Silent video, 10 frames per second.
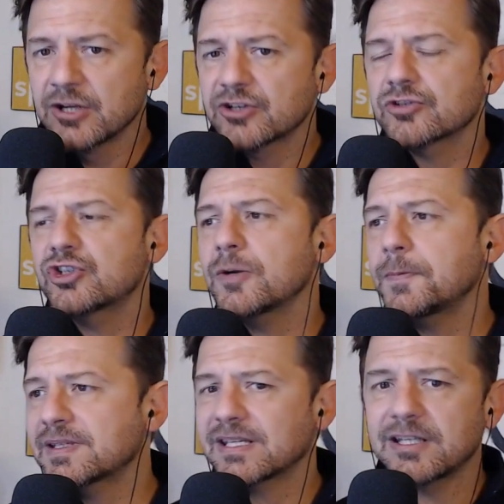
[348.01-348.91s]
So, two
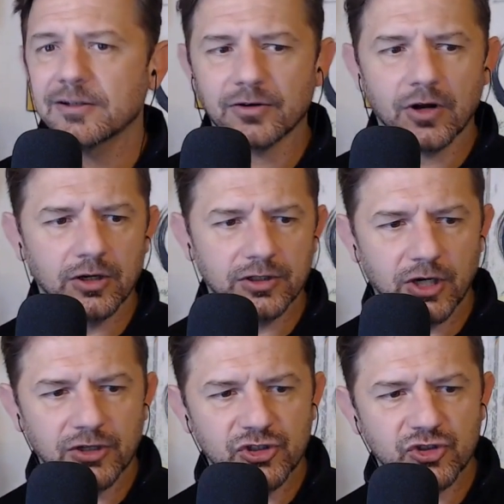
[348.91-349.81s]
particular art
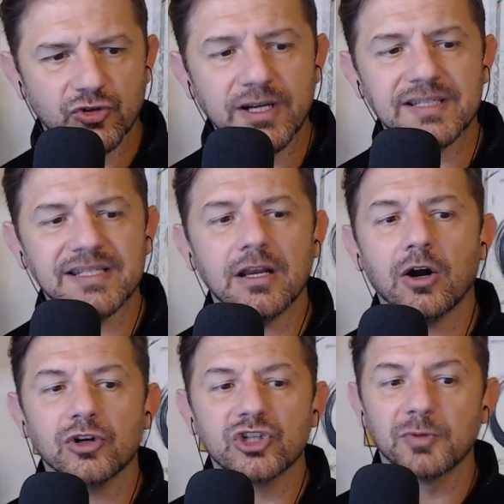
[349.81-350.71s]
guards, Tracy
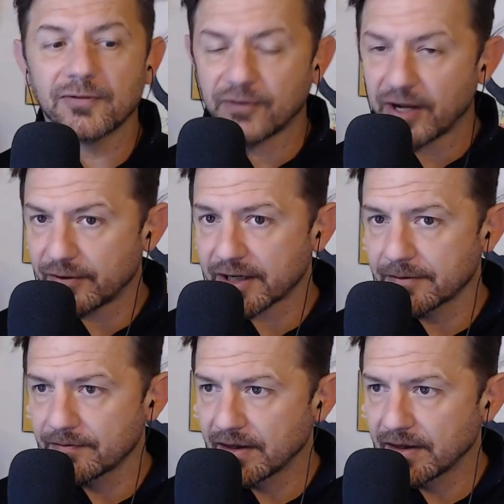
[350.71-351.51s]
Archibald Frederick